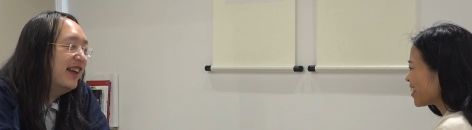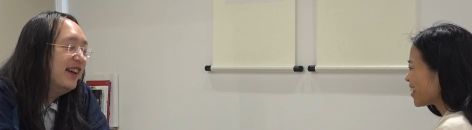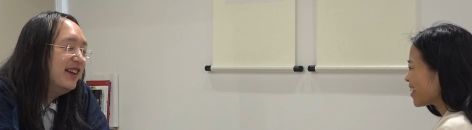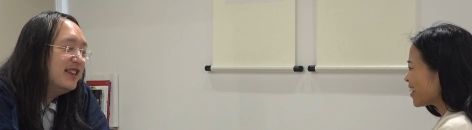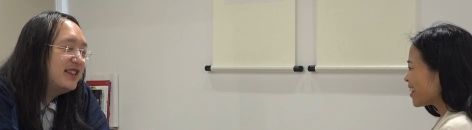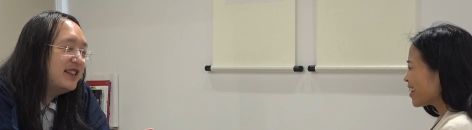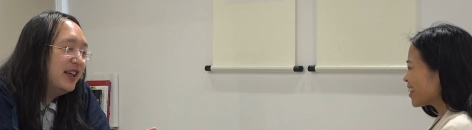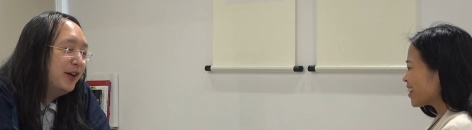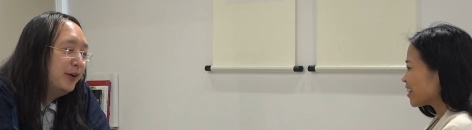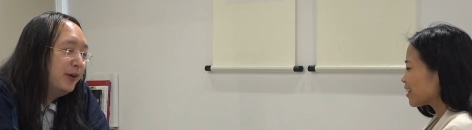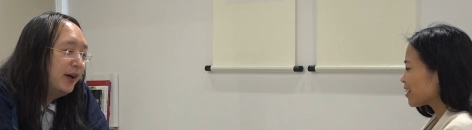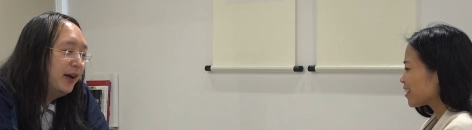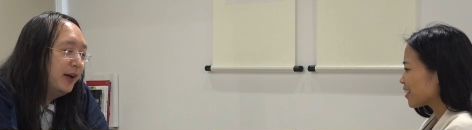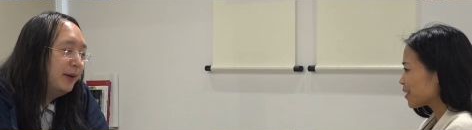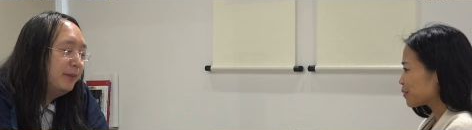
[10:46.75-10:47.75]
Speaker 1: Okay.
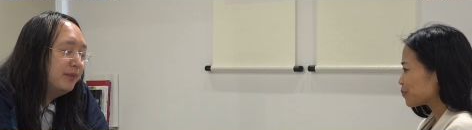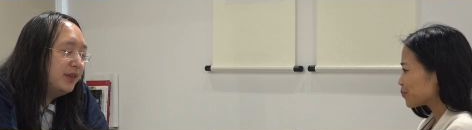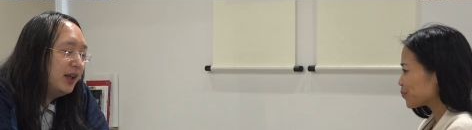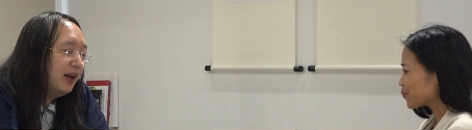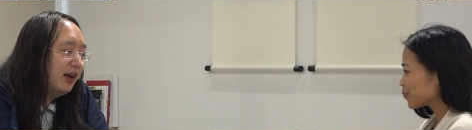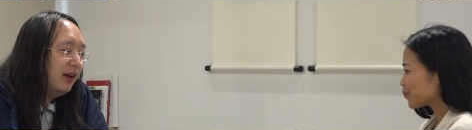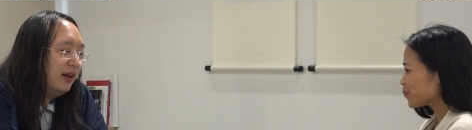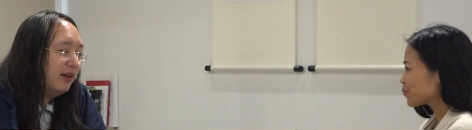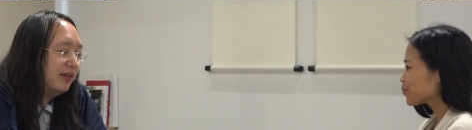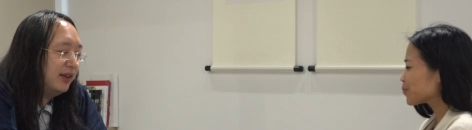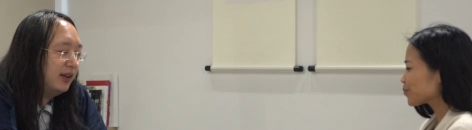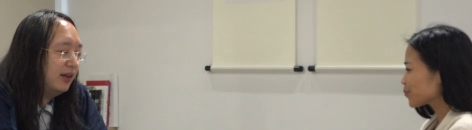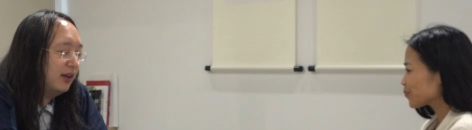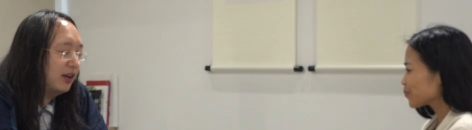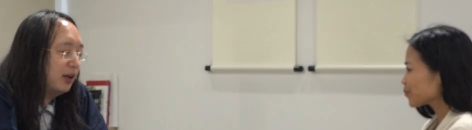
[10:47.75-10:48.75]
So um, yeah, I
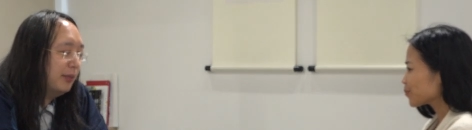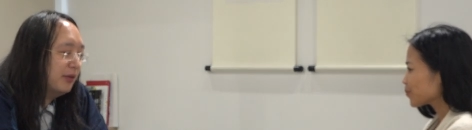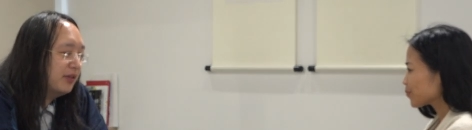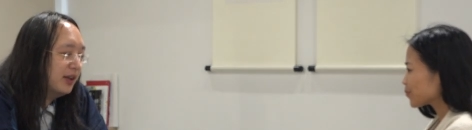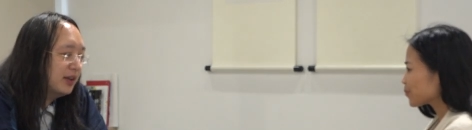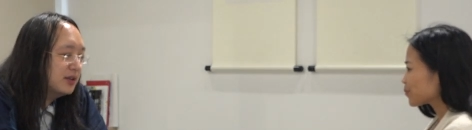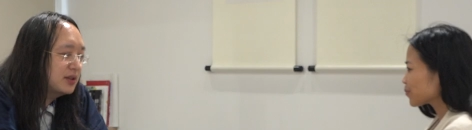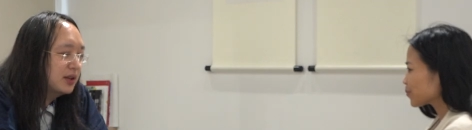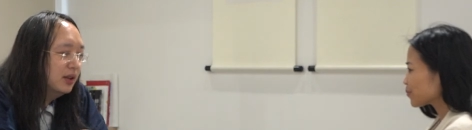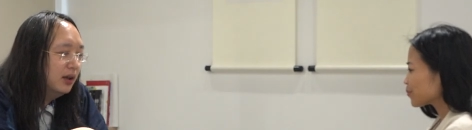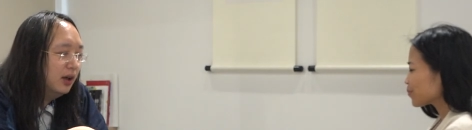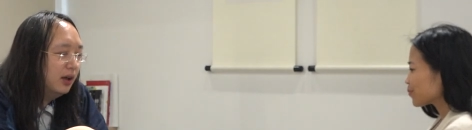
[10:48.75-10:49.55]
think a couple of things.